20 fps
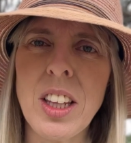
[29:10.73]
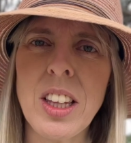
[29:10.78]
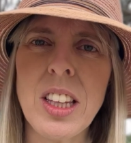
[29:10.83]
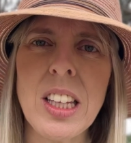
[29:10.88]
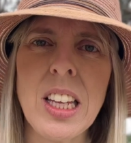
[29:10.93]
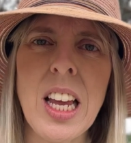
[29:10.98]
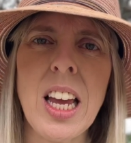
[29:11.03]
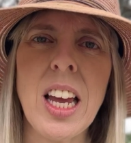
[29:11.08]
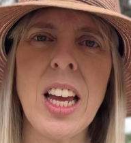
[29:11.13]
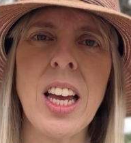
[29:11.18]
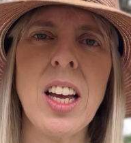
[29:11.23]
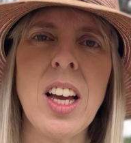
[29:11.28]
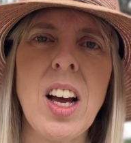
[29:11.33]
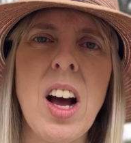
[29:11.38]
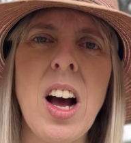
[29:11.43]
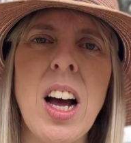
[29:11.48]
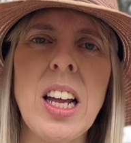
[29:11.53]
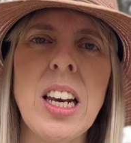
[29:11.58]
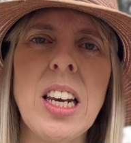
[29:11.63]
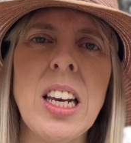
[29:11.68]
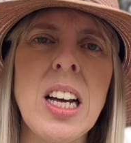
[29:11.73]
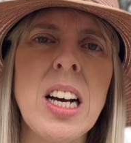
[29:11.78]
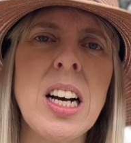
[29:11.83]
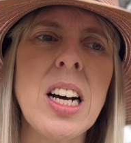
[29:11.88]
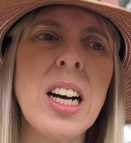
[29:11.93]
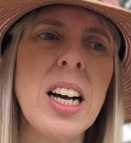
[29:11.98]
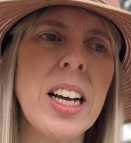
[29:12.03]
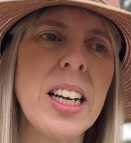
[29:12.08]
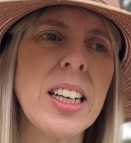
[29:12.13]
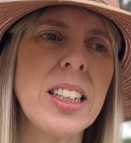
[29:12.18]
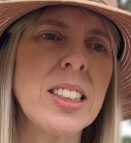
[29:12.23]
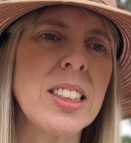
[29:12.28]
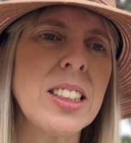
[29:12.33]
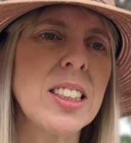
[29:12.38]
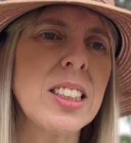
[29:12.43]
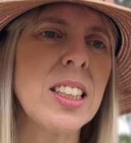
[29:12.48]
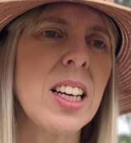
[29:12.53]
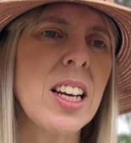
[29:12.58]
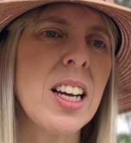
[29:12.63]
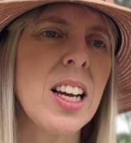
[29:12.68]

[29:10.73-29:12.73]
think I liked